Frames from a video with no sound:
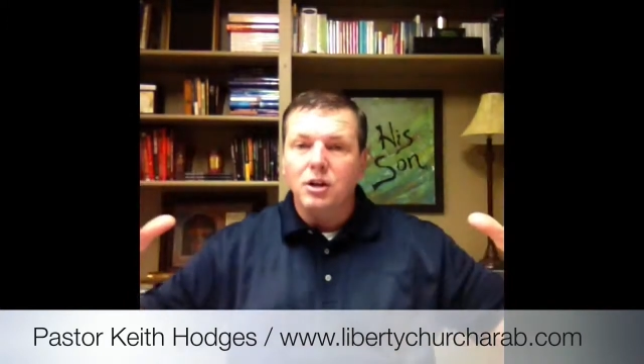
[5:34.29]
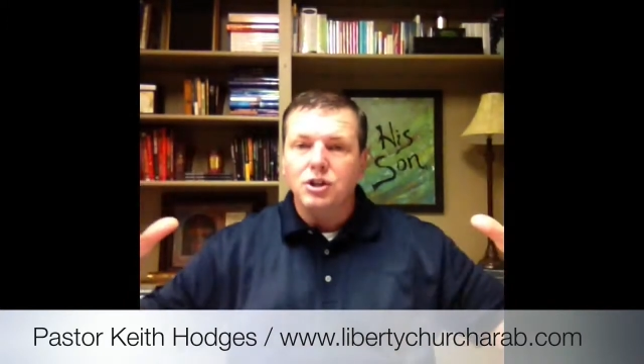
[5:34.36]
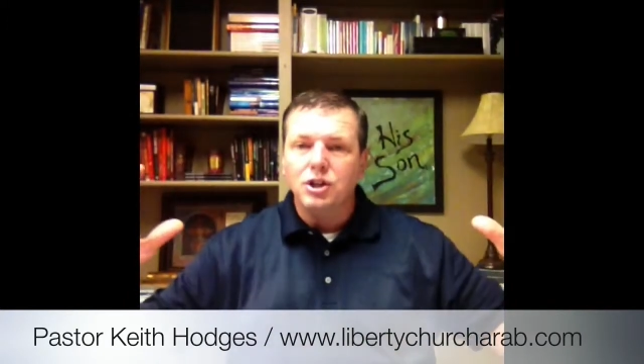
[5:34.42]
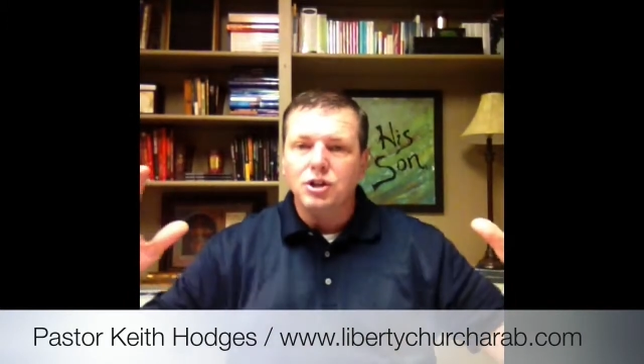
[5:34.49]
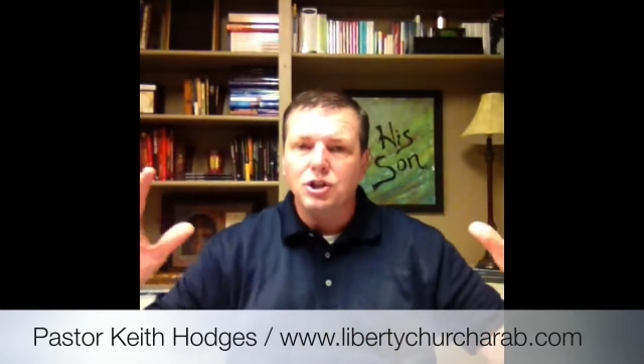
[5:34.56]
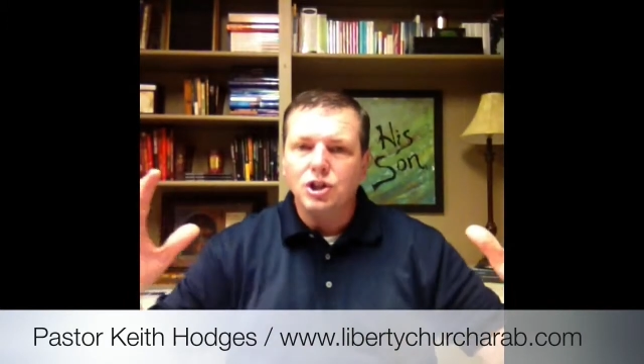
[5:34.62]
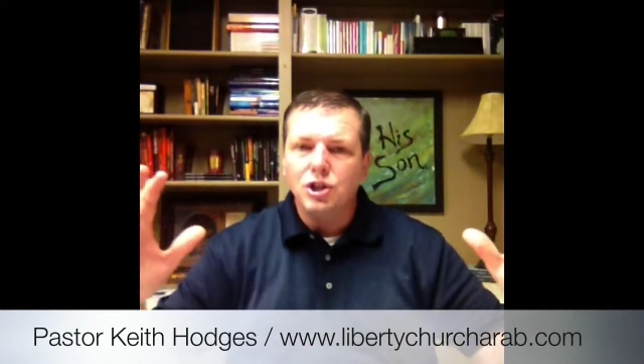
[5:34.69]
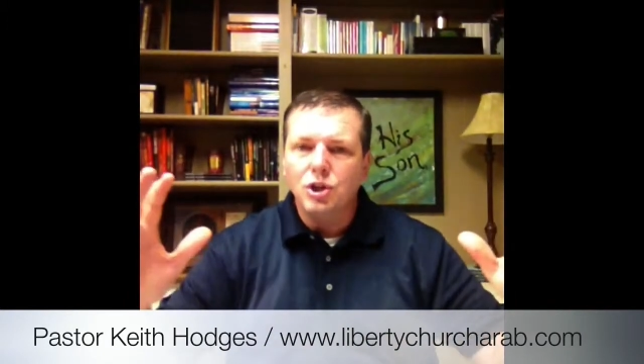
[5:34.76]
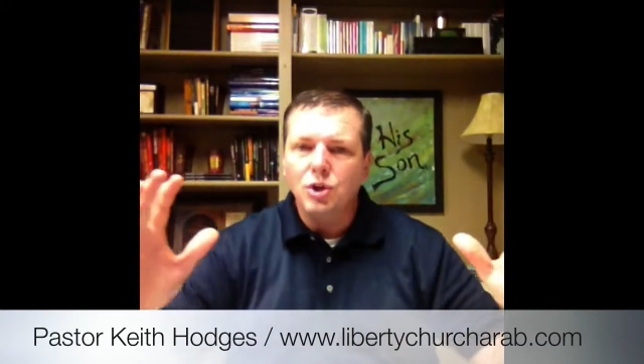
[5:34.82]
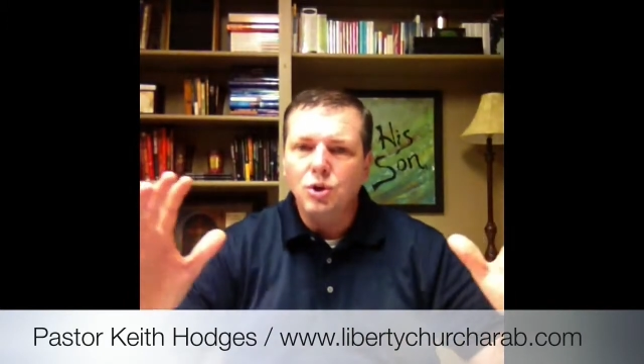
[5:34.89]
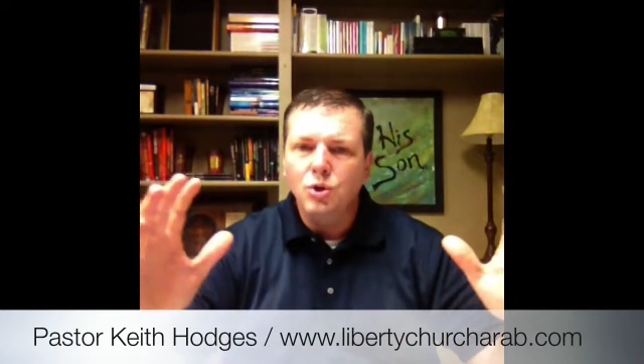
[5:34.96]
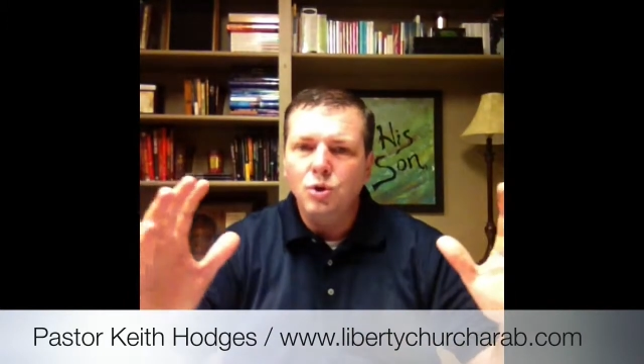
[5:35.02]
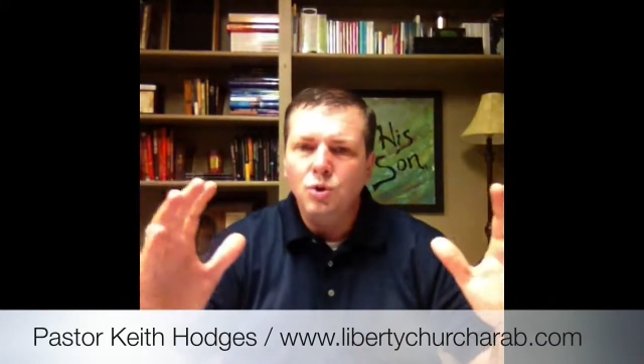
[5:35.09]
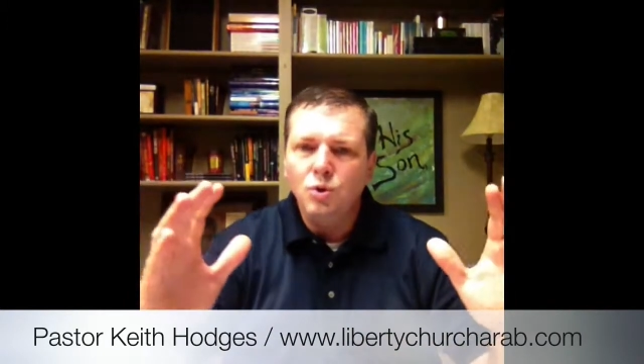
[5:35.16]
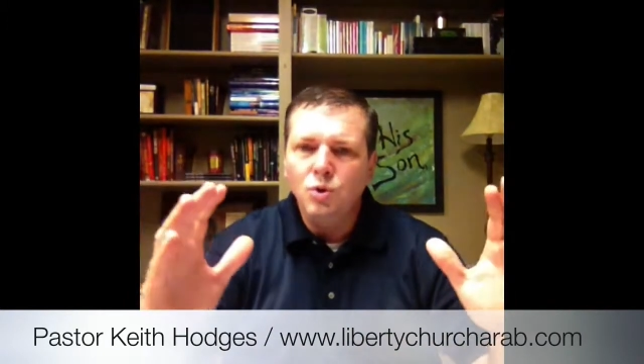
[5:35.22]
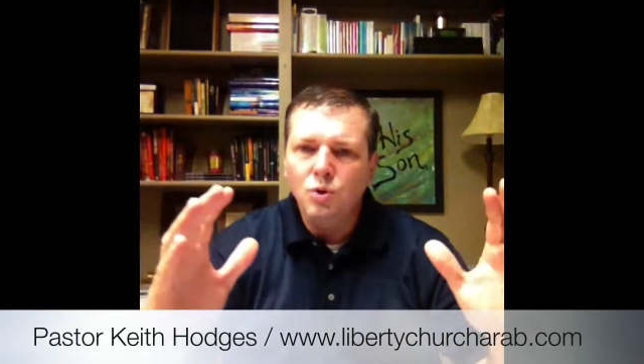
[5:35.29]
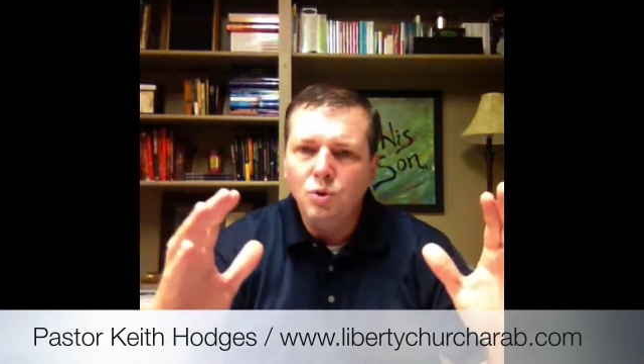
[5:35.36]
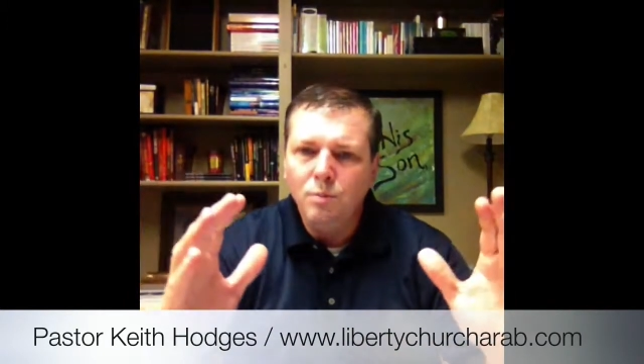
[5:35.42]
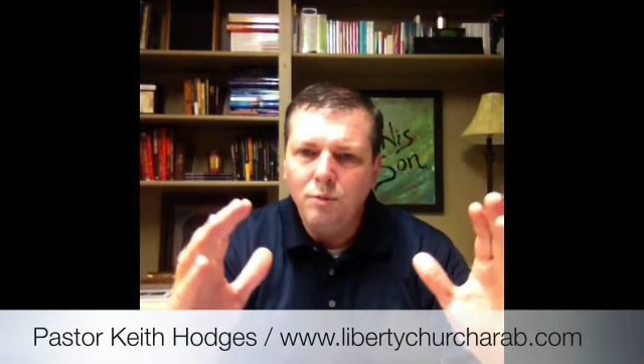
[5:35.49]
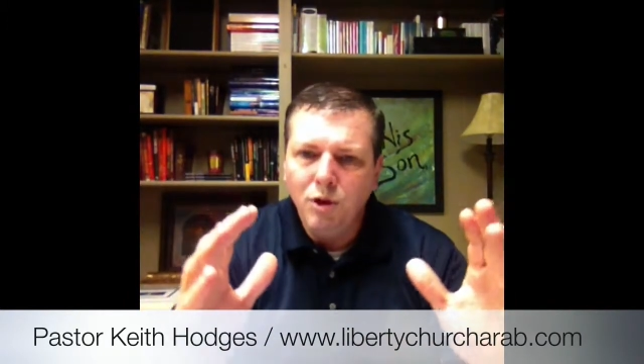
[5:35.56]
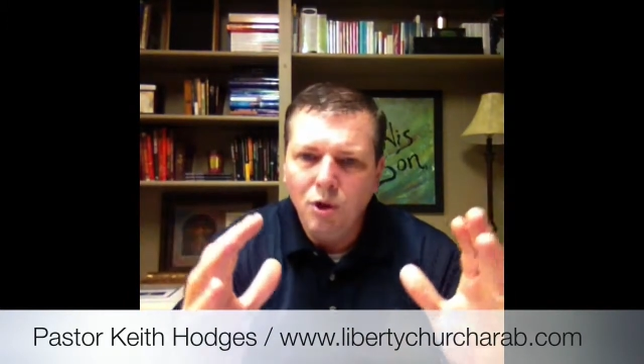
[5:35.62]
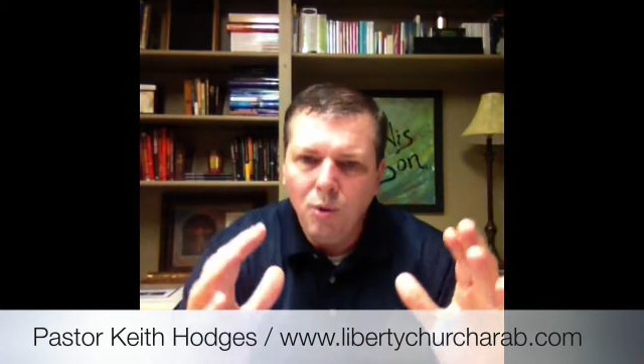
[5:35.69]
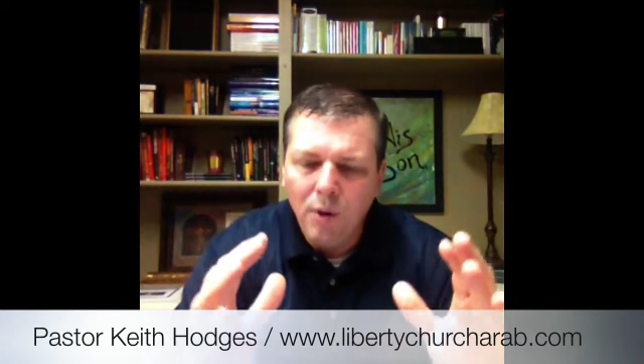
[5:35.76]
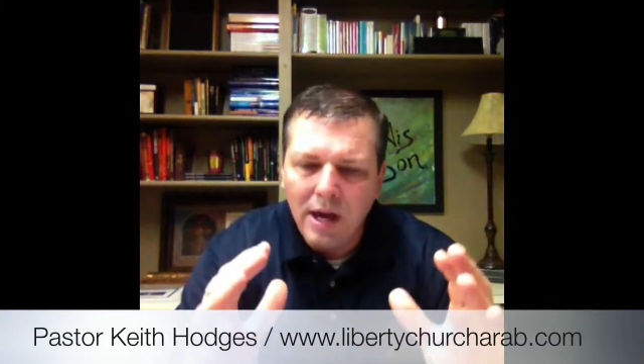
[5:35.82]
to zoom you